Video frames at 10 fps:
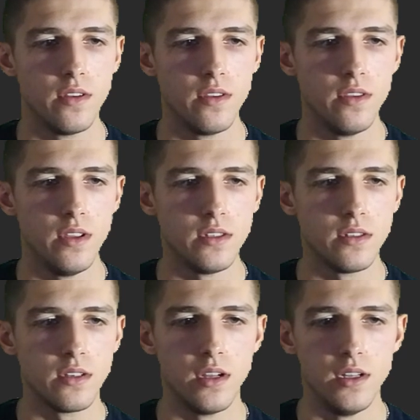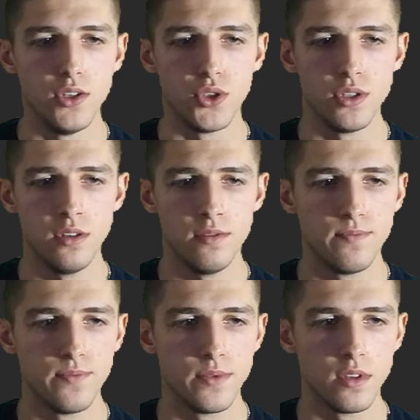this collision,
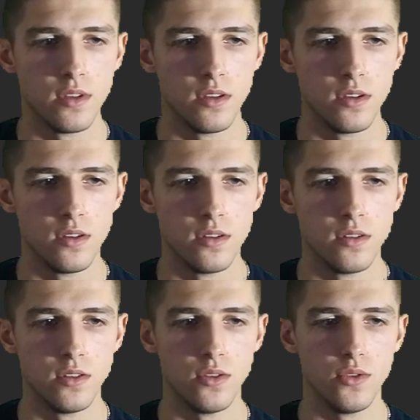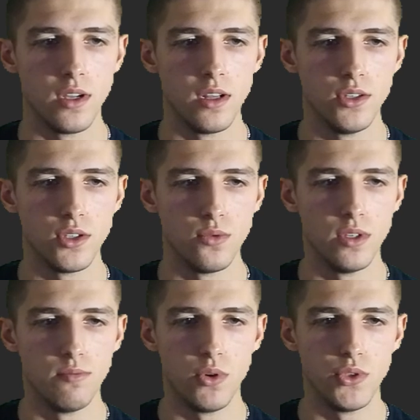so the collision with
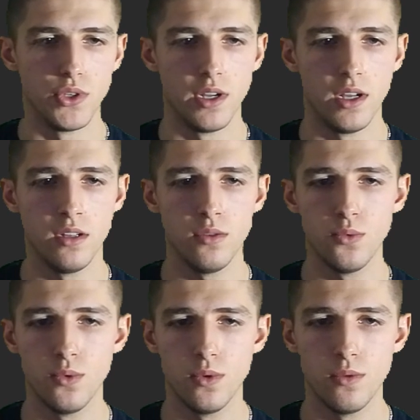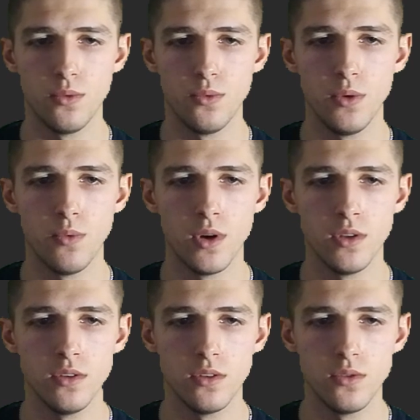the projectile, we
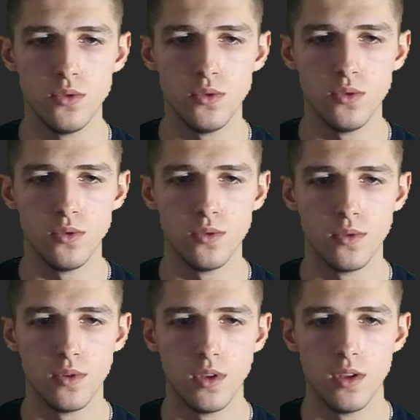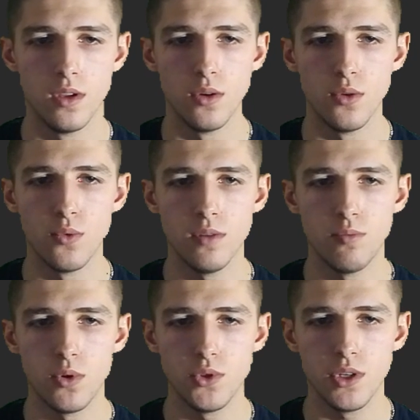want the
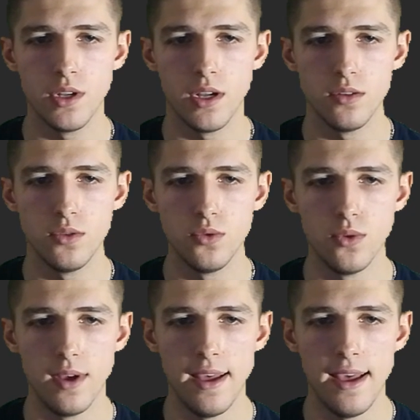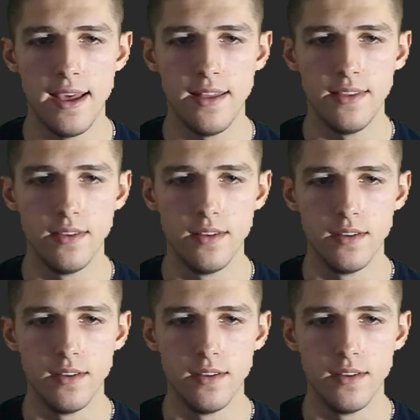projectile to end.